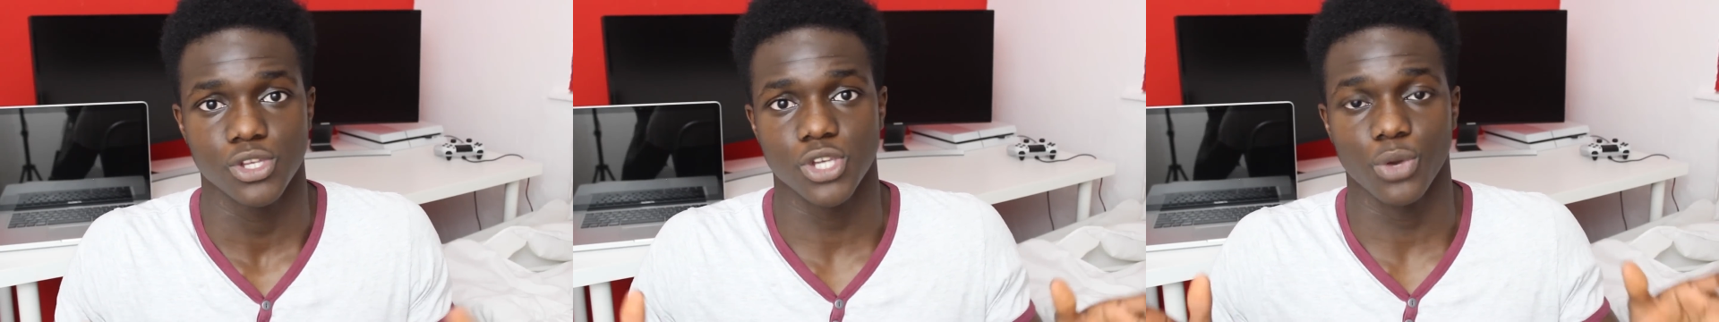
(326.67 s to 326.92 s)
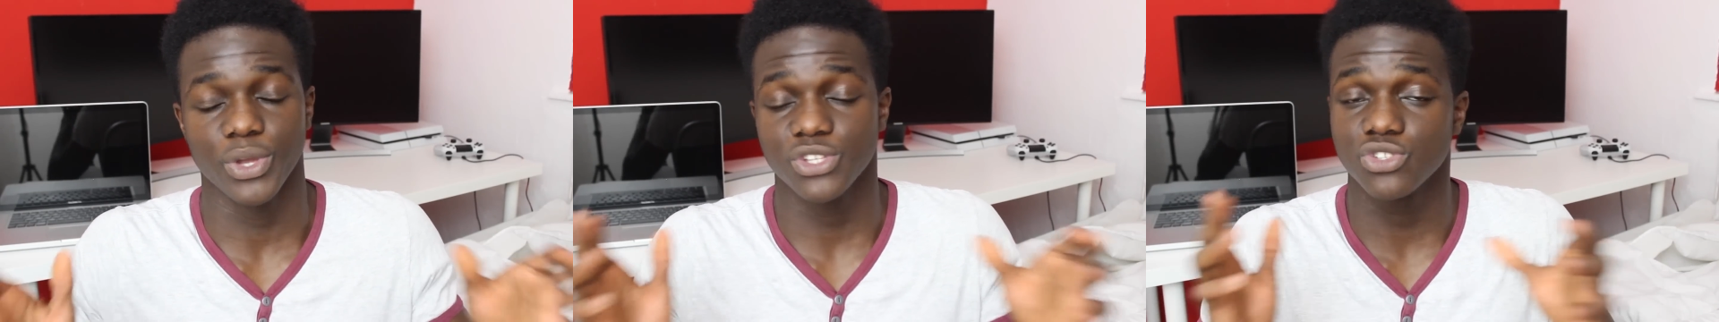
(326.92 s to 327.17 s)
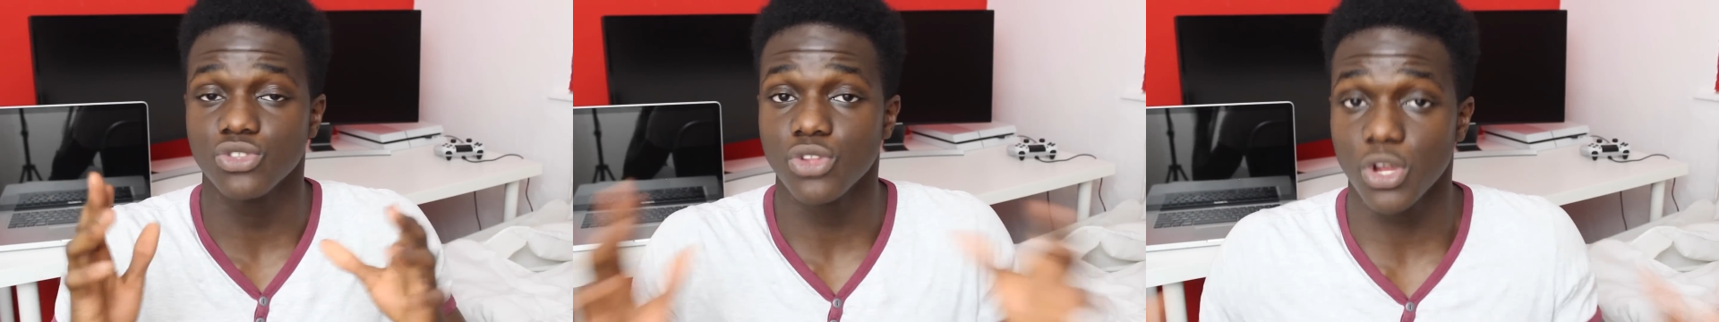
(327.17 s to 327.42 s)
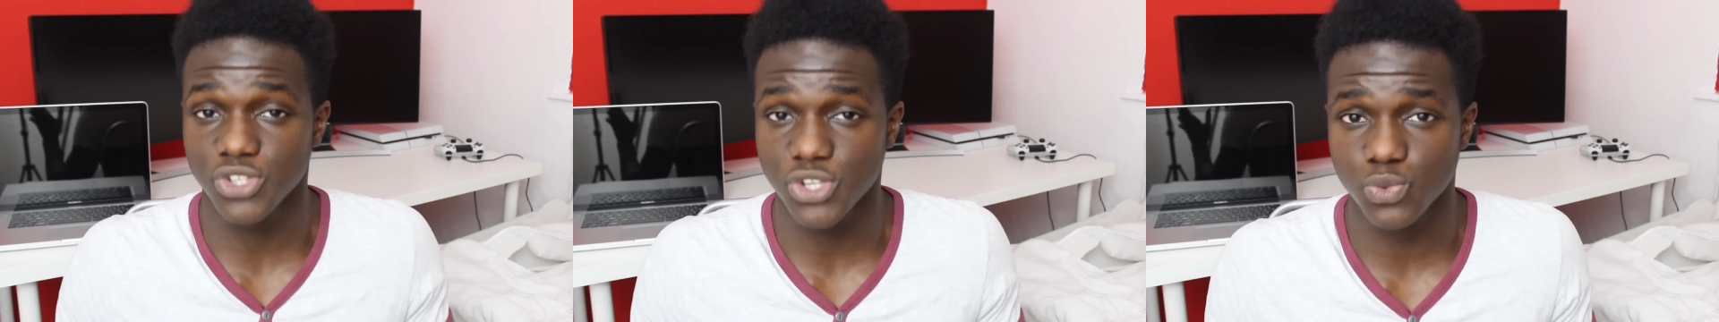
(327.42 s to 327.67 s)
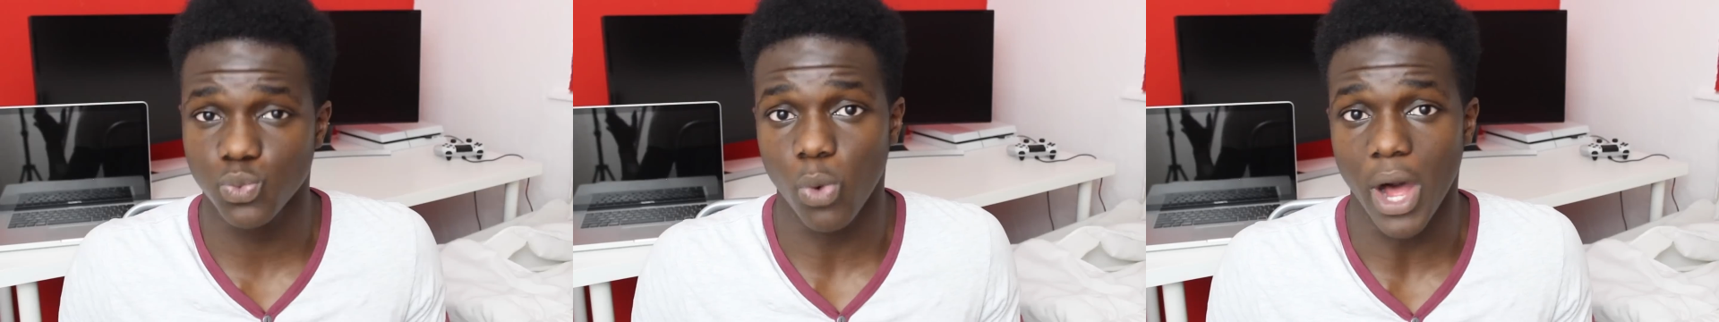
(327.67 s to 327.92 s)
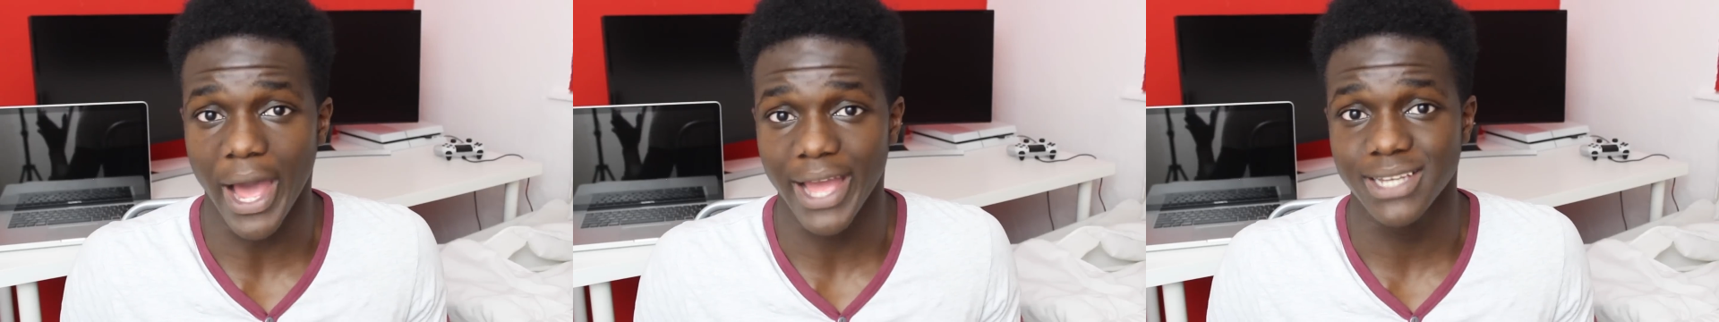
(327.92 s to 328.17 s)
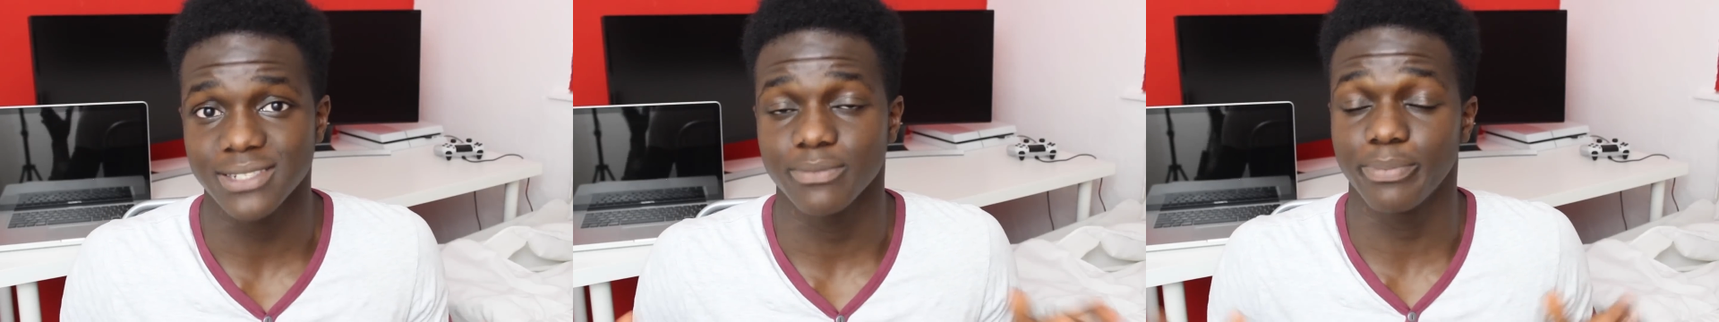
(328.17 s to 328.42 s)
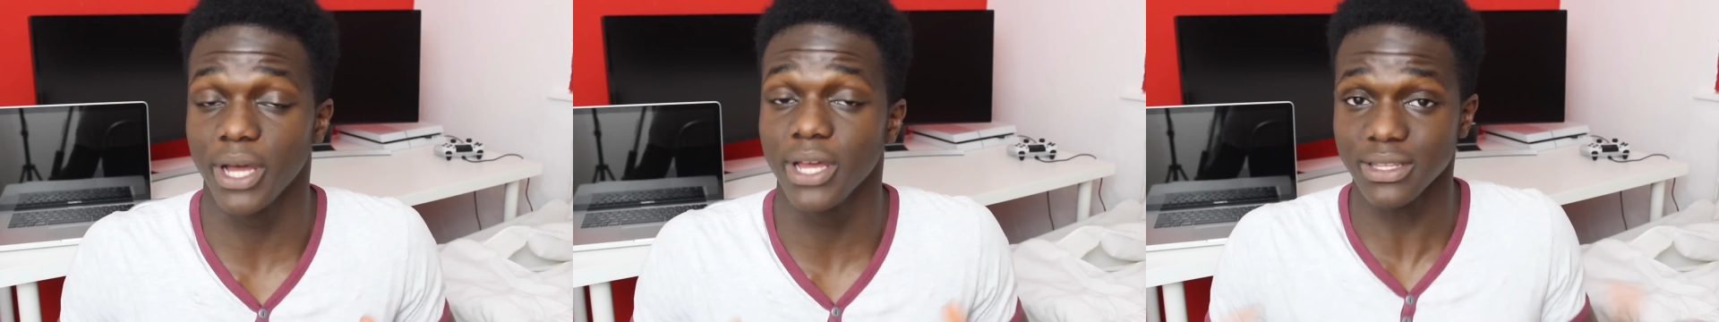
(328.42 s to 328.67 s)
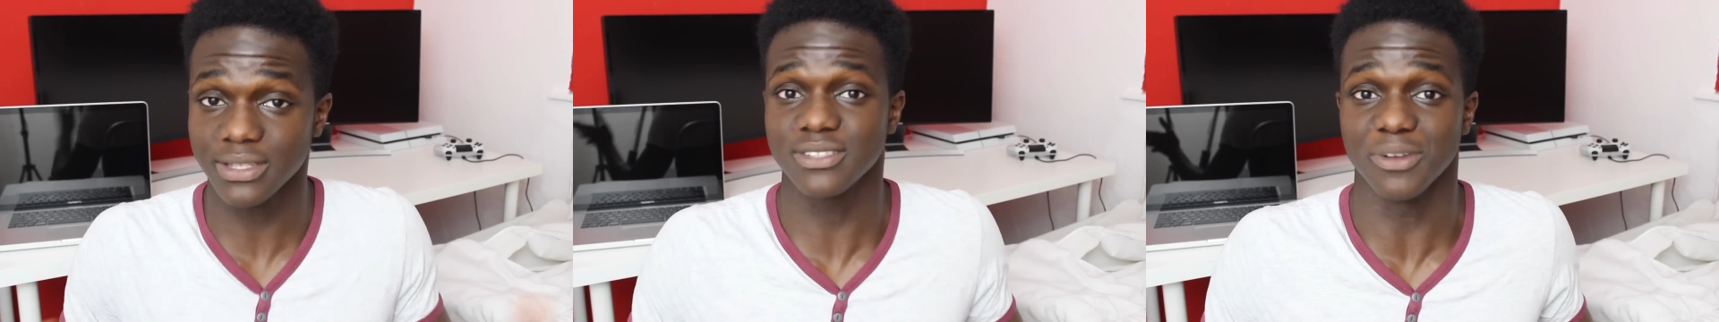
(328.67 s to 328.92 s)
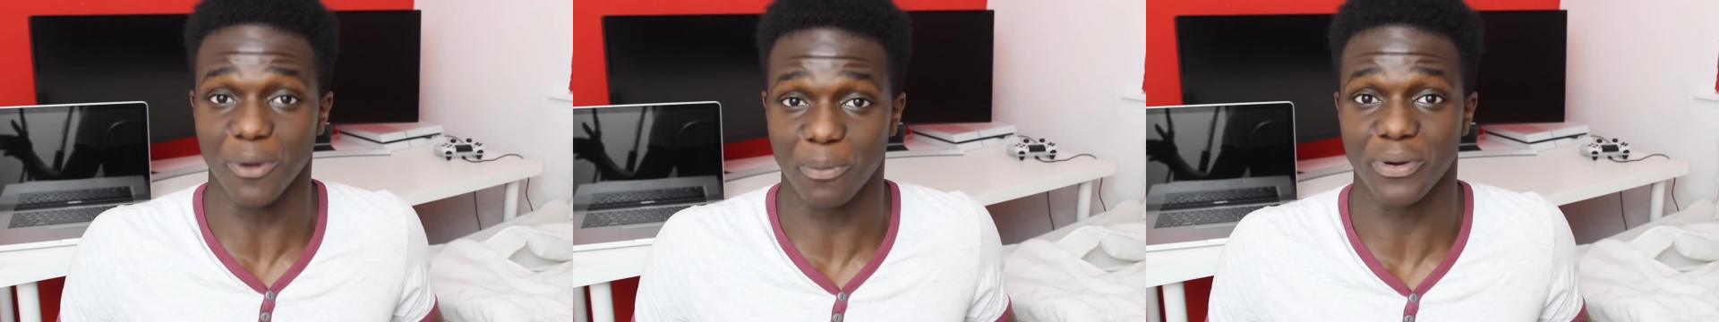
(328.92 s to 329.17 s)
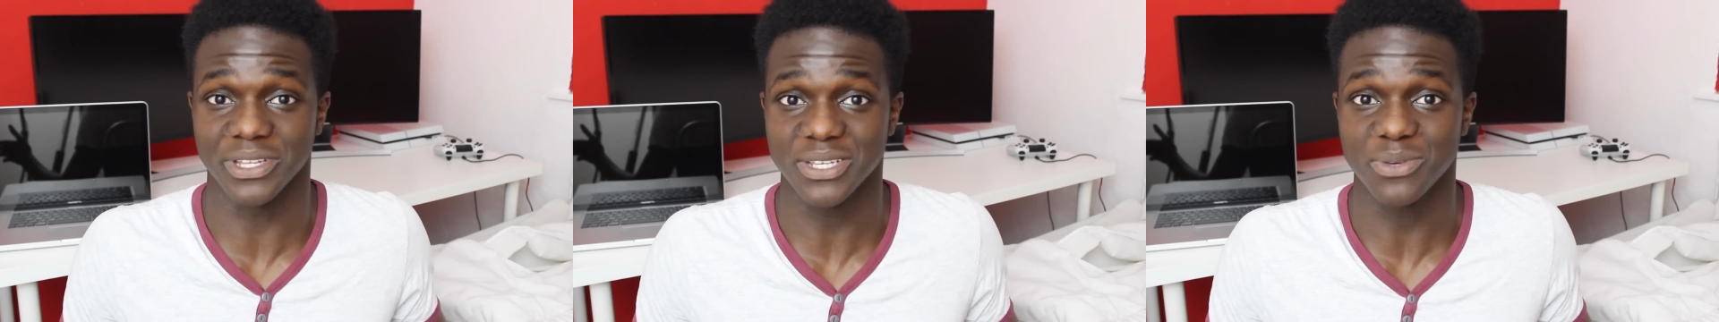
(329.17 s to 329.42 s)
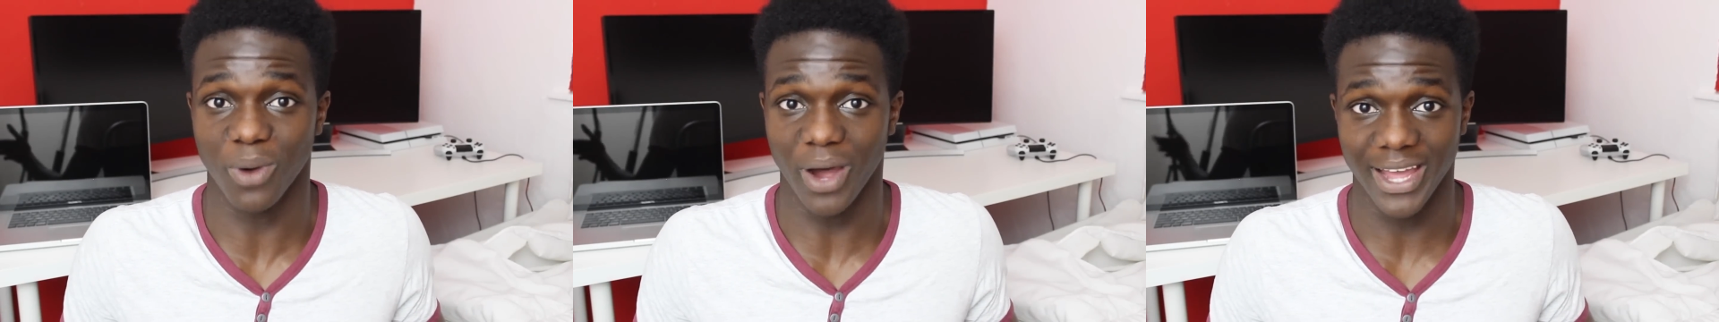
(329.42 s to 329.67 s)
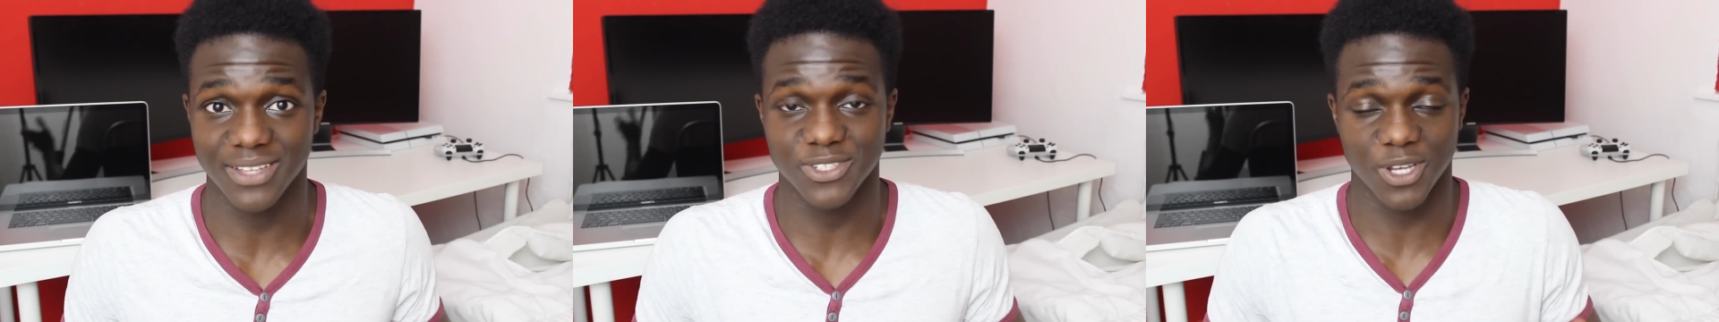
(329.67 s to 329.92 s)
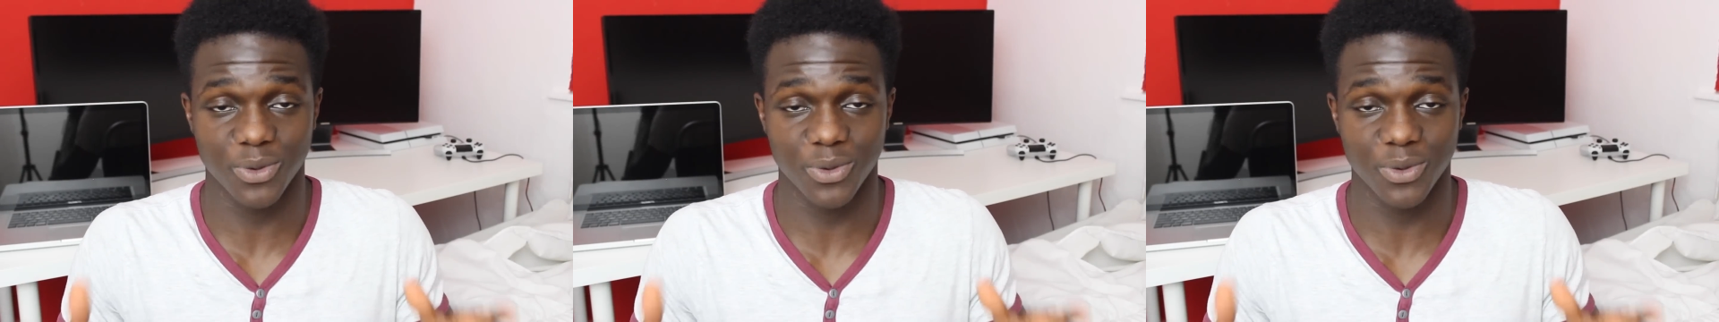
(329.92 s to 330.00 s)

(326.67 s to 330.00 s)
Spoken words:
So it's not as wide, but it's still pretty wide.